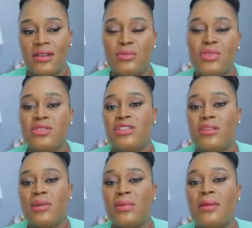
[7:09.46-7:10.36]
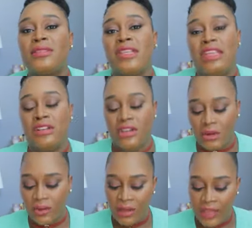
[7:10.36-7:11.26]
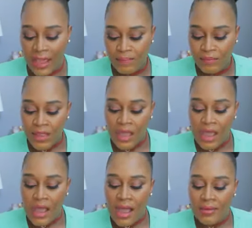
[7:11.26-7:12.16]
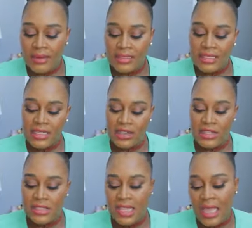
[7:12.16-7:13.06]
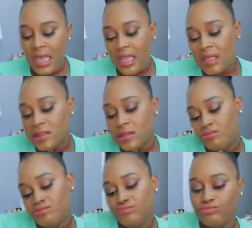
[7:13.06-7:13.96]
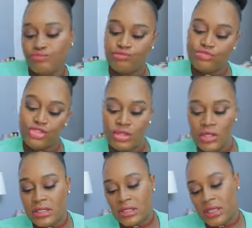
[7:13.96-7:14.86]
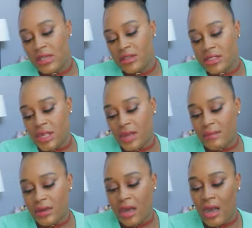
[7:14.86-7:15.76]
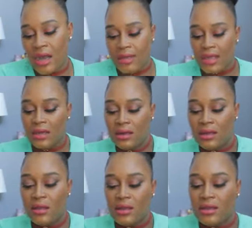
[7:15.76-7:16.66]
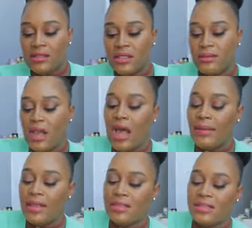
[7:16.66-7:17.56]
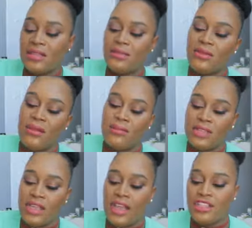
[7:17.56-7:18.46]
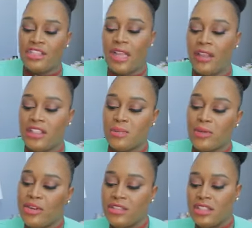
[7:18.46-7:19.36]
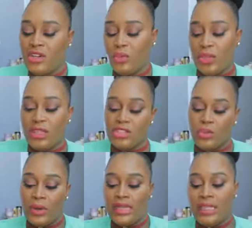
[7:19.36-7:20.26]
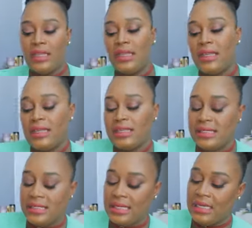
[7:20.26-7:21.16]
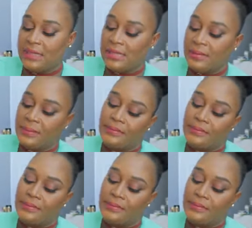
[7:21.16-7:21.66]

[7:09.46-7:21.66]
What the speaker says: immune system can be able to heal her and all that. Let's see here. It says, some common symptoms that I shall experience in week 26.